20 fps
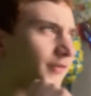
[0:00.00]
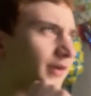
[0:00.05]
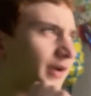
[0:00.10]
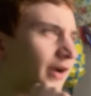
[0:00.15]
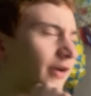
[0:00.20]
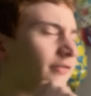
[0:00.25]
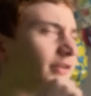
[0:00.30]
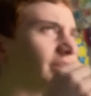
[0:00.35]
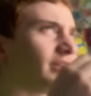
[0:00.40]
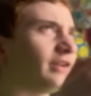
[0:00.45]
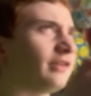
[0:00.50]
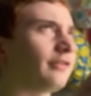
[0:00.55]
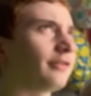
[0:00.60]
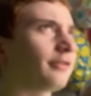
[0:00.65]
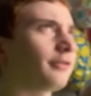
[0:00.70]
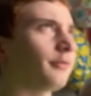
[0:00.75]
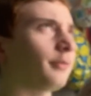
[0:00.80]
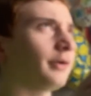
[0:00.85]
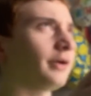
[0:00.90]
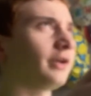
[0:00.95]
only did
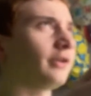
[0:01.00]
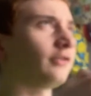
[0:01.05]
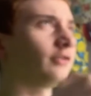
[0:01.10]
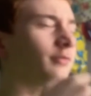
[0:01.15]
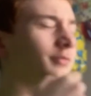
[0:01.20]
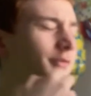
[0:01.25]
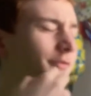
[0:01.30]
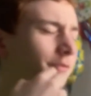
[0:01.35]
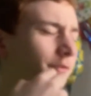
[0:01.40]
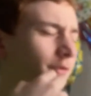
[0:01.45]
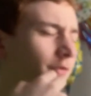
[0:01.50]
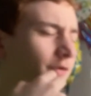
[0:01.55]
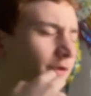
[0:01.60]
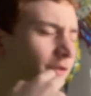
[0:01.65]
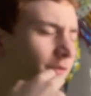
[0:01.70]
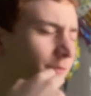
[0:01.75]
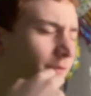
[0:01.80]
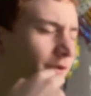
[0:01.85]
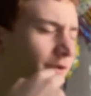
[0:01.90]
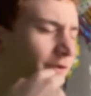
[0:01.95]
3, so we'll throw another
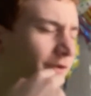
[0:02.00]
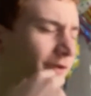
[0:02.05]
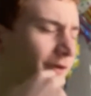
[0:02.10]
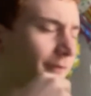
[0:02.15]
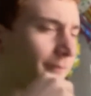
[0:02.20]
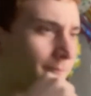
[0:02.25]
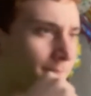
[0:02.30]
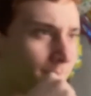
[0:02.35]
one in there.